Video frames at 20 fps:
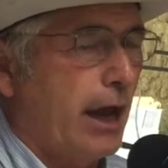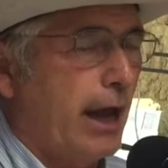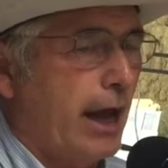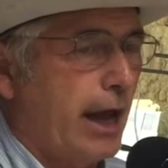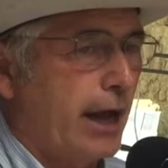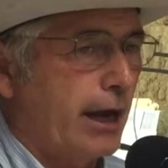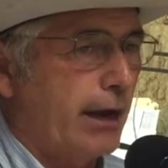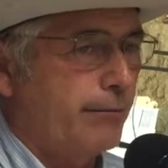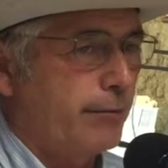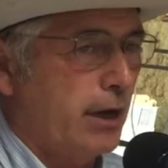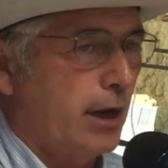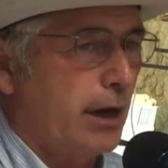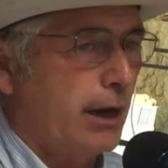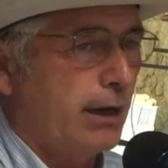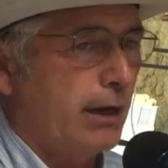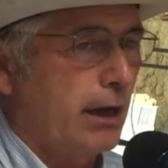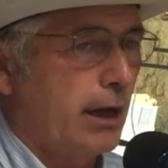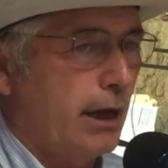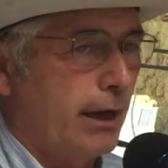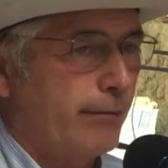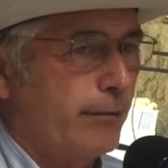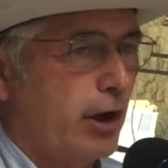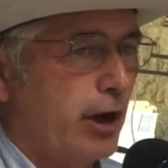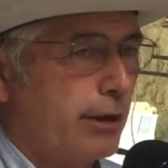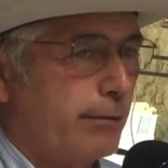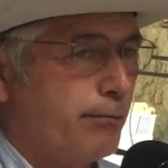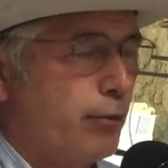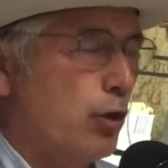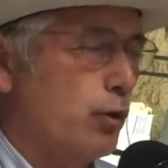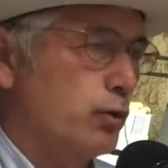and I'm
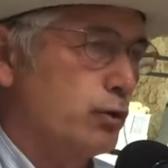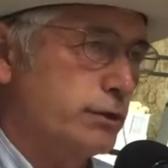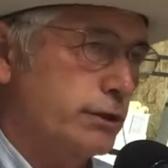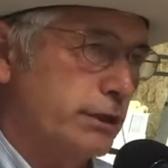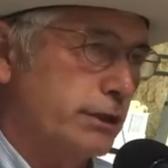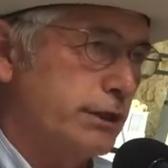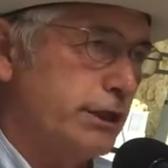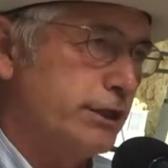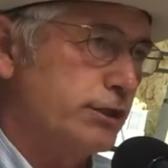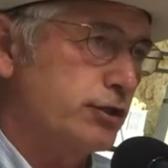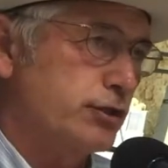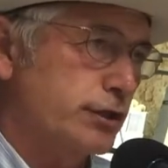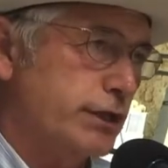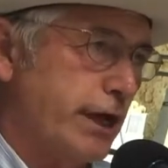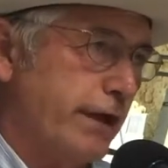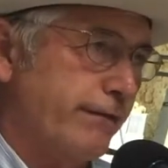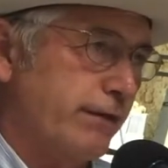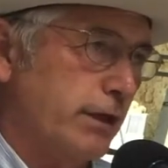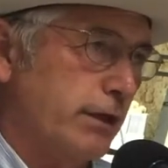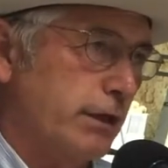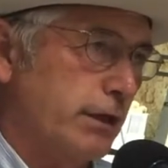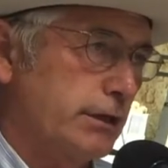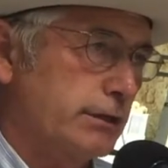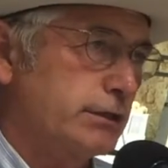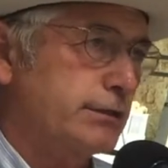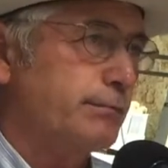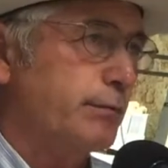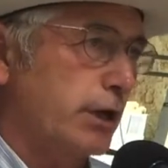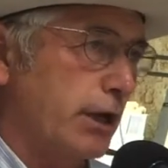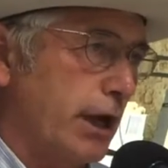not opposed to teachers having
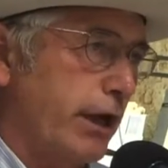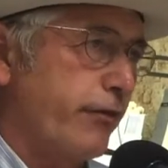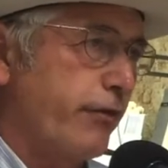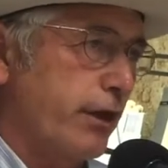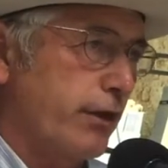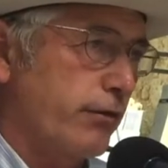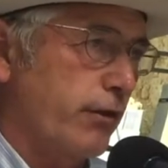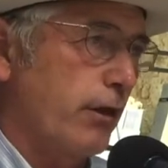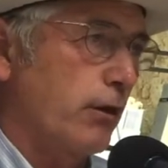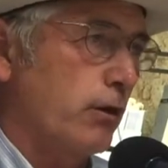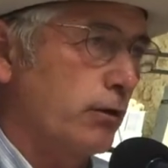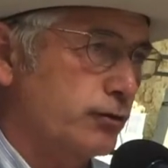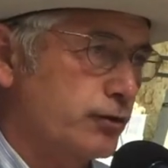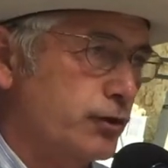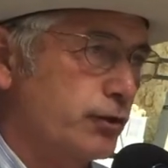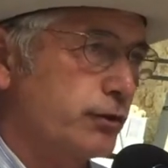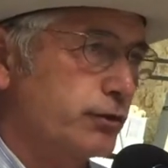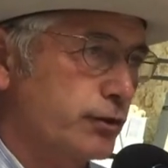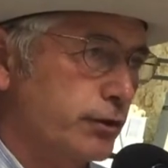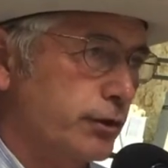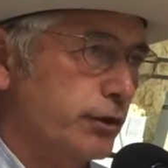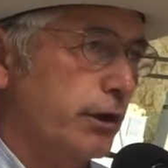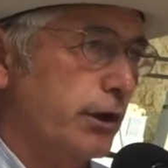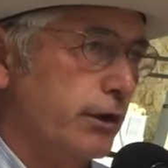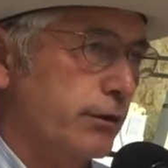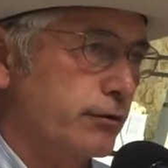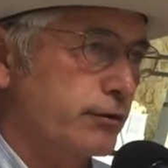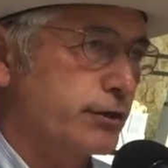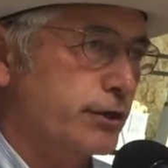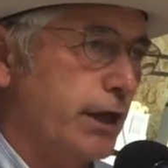guns, but I think they also should
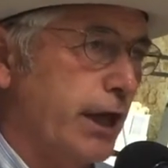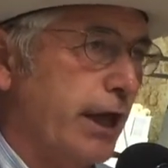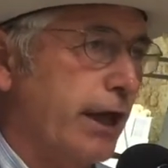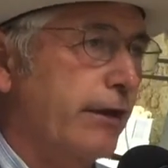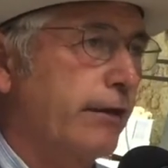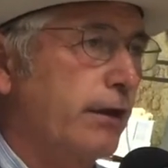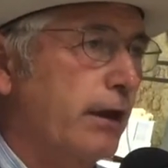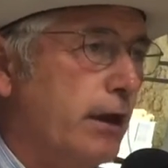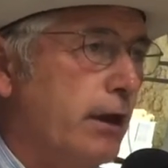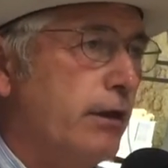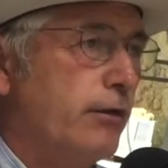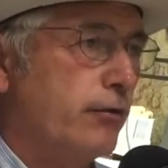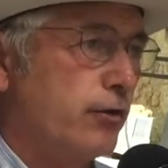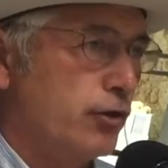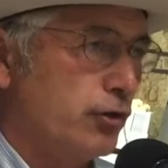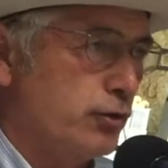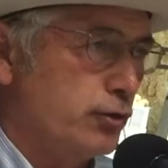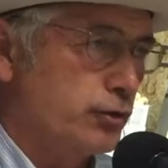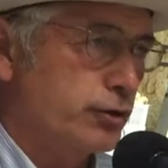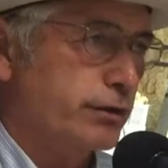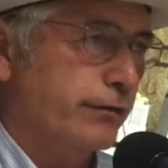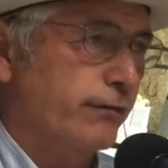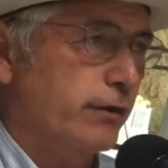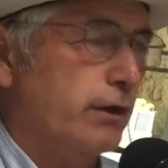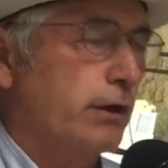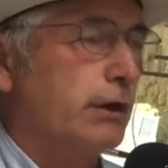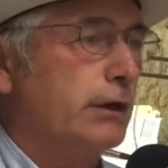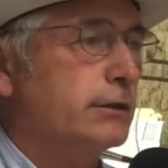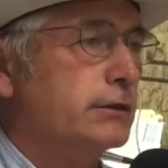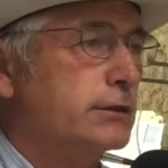understand the use of
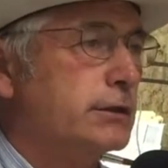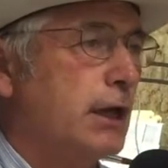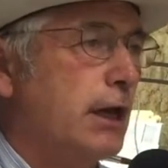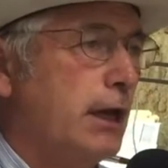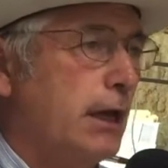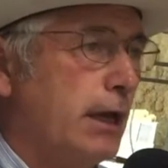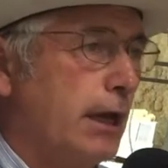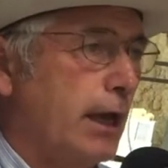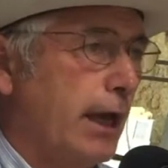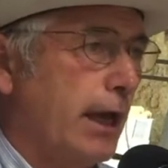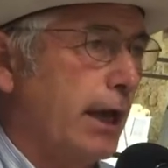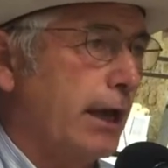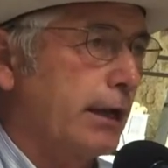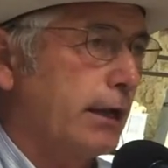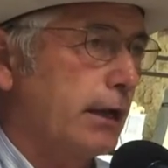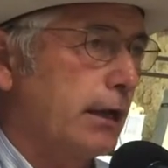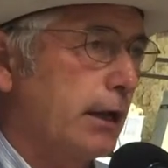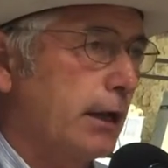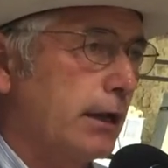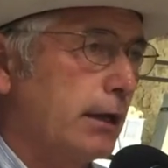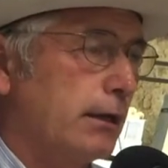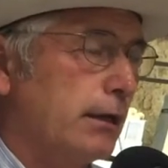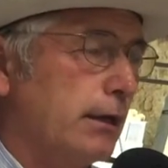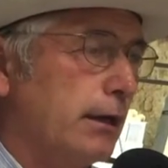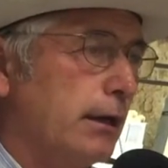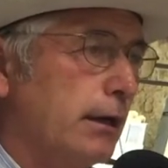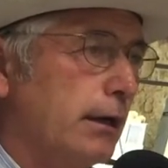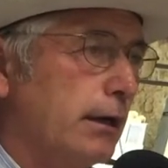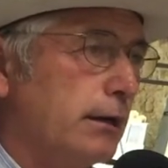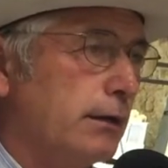guns and
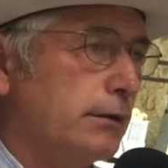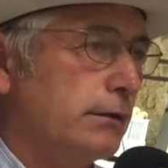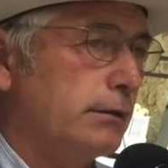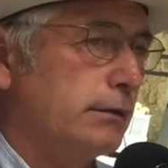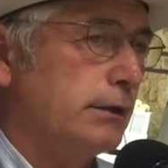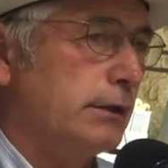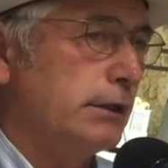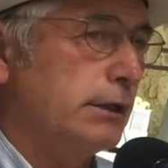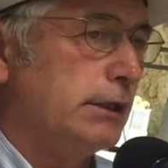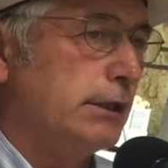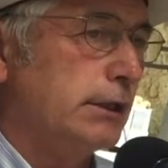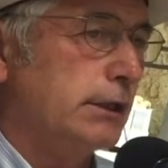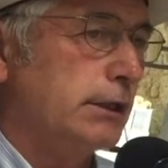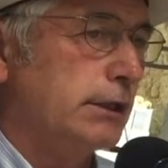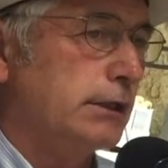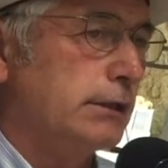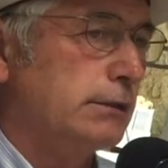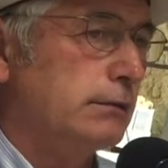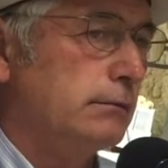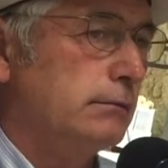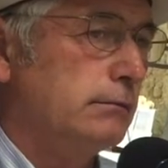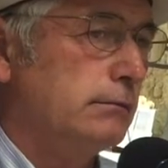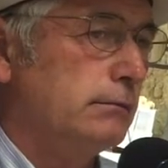the